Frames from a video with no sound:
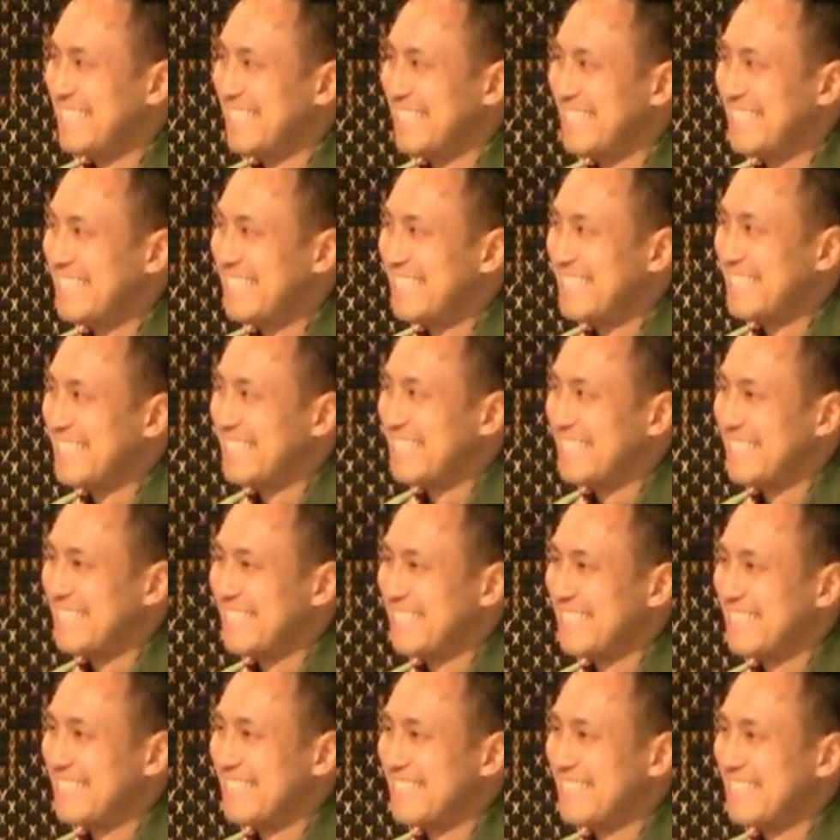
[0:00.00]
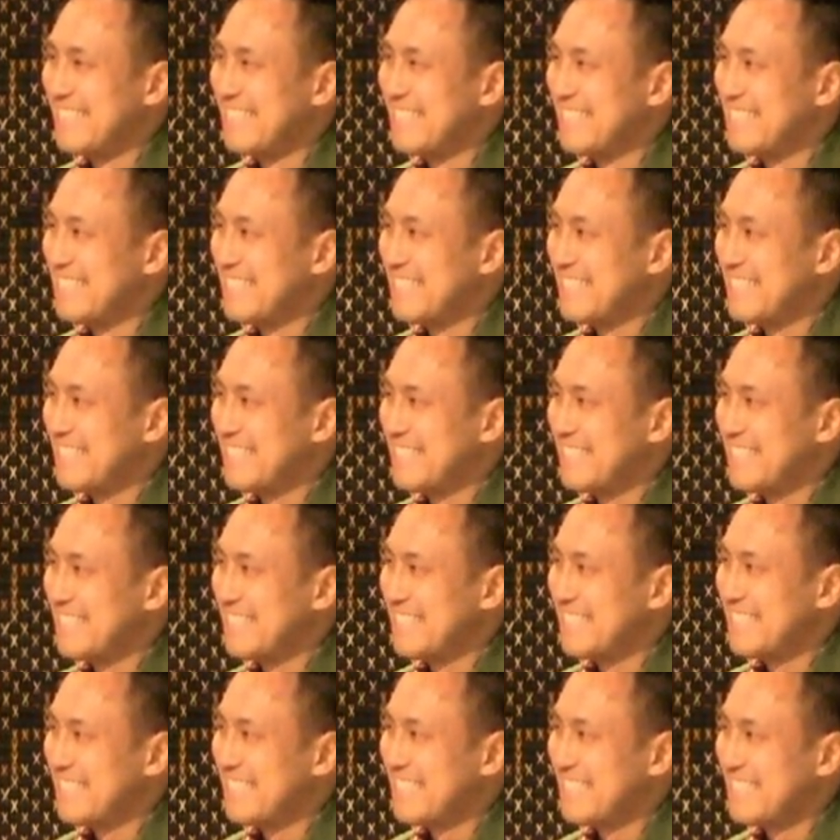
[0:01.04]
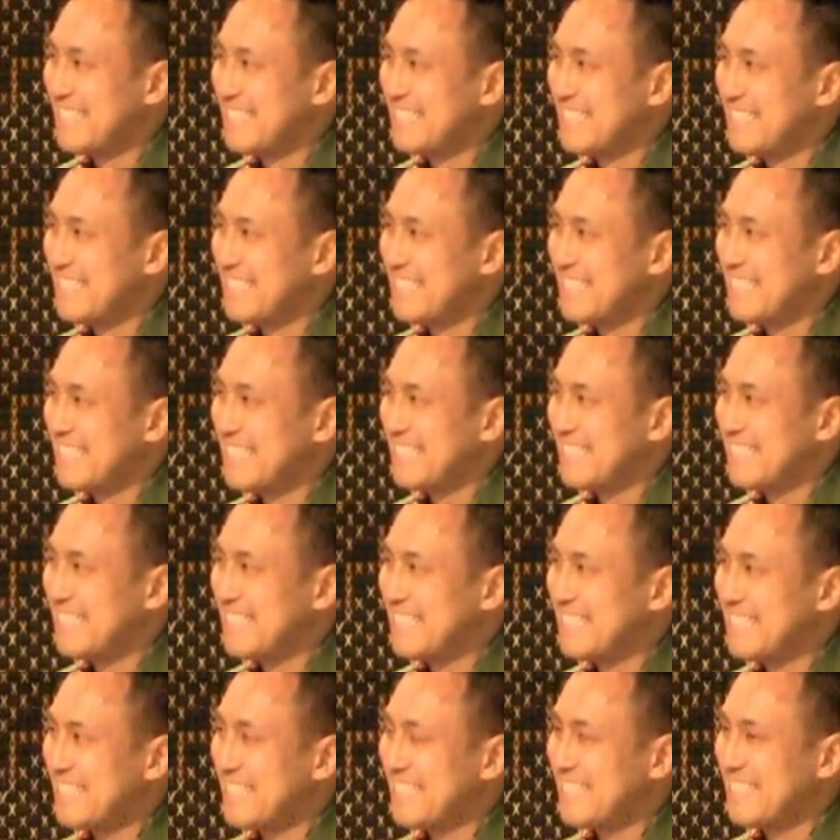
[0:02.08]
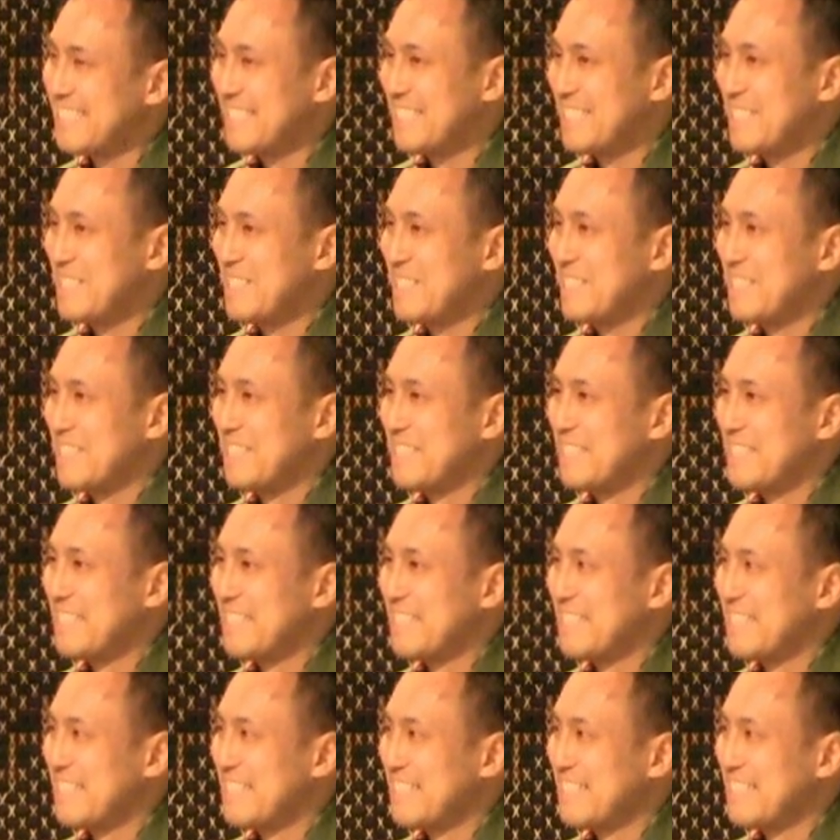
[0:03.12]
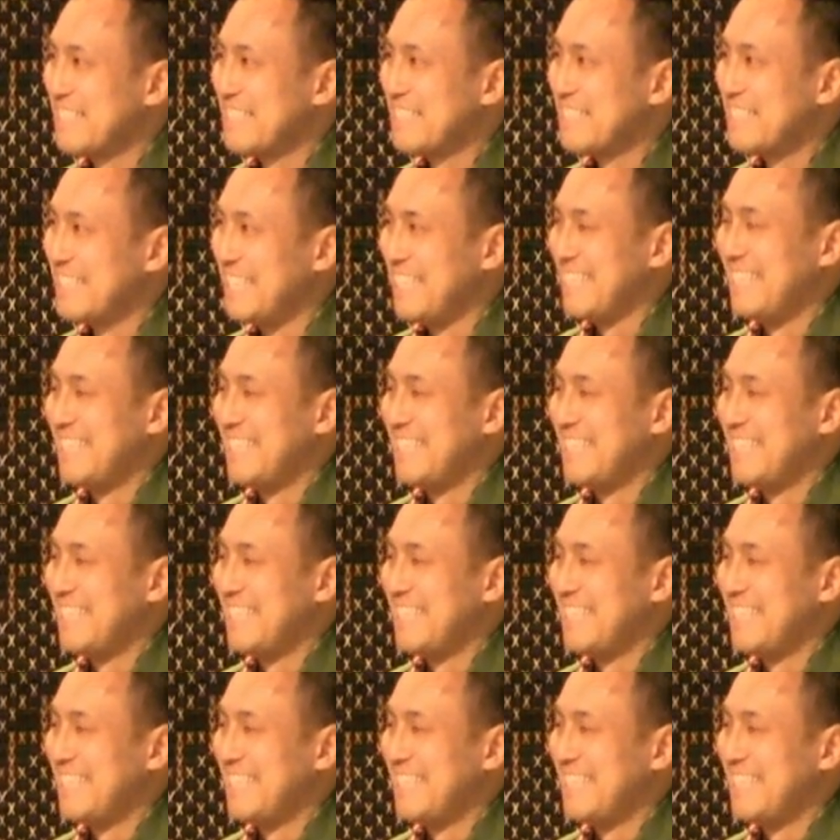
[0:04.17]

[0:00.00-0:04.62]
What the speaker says: This person isn't speaking.